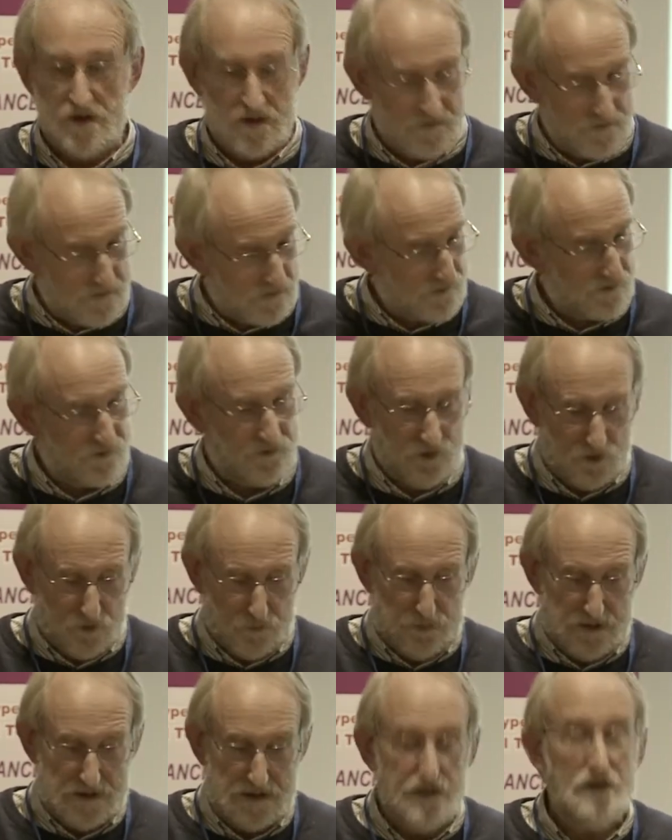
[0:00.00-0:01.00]
There'll still
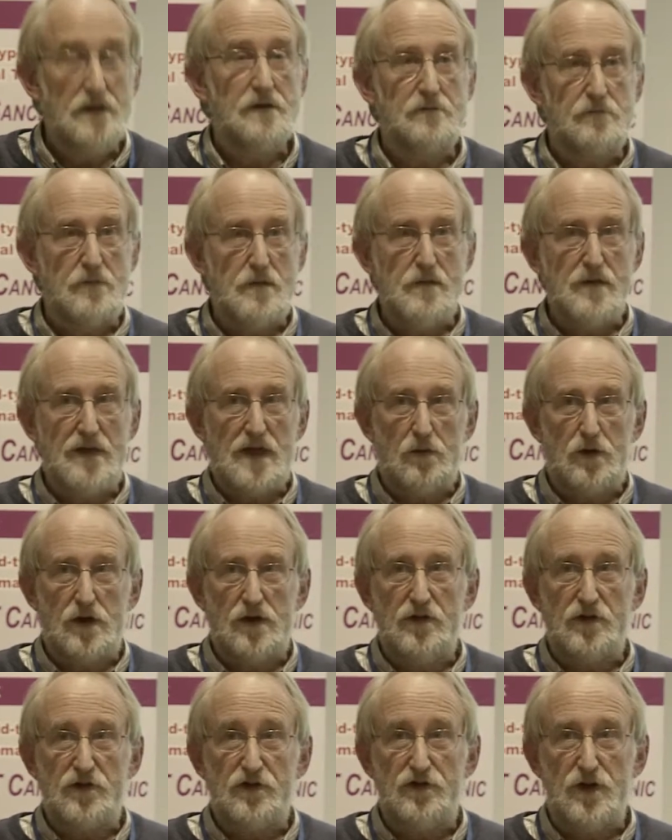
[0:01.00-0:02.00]
be, remember that one in
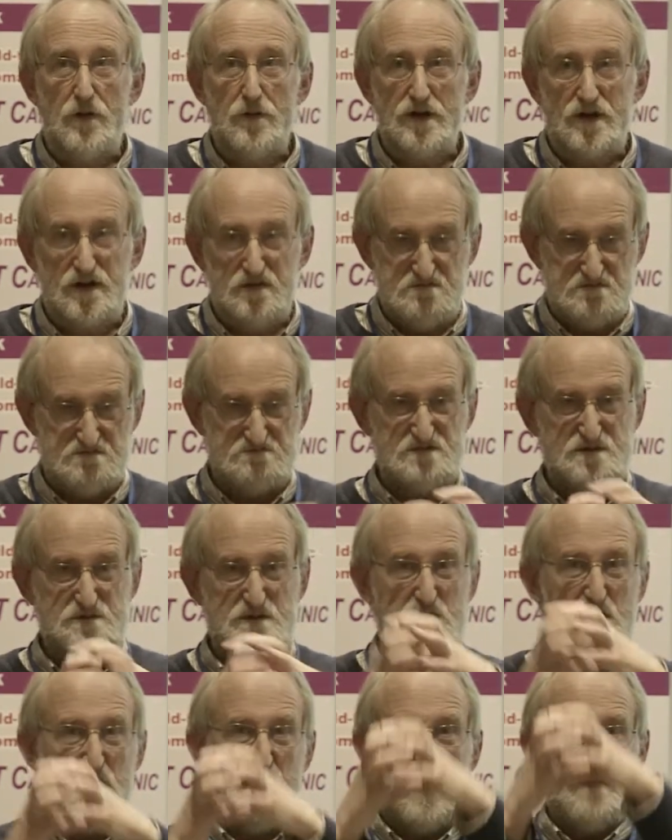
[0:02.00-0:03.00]
the stomach? Must be
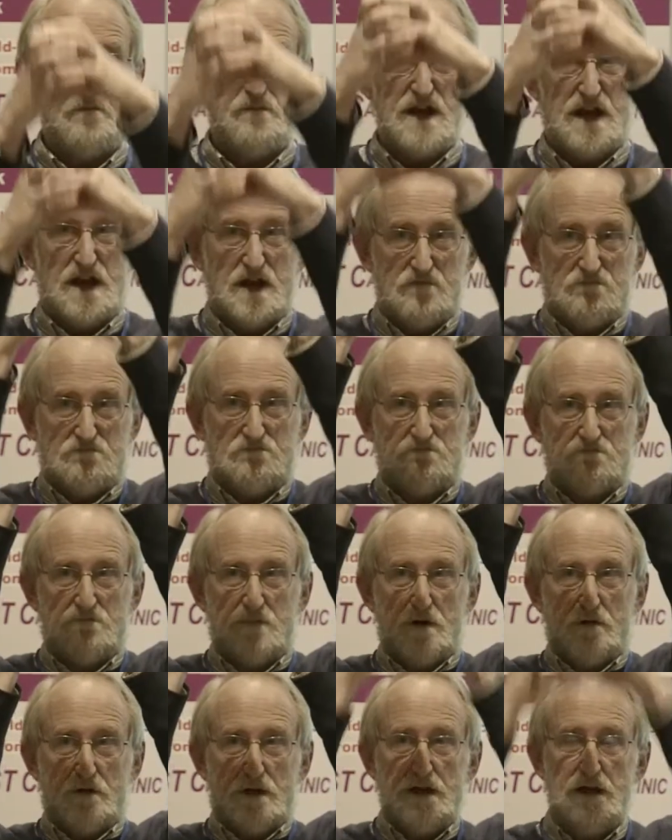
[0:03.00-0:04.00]
about that big.
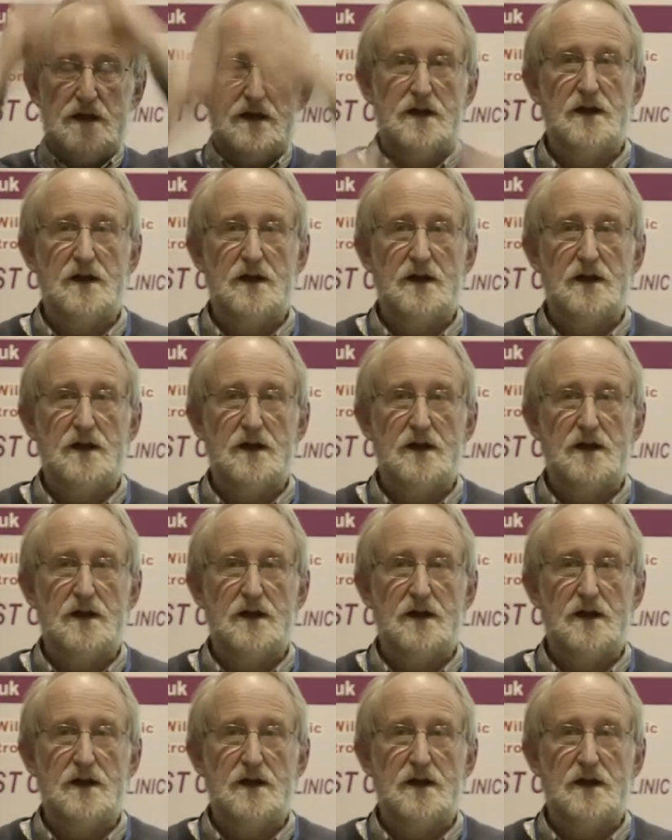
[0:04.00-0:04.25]
Okay?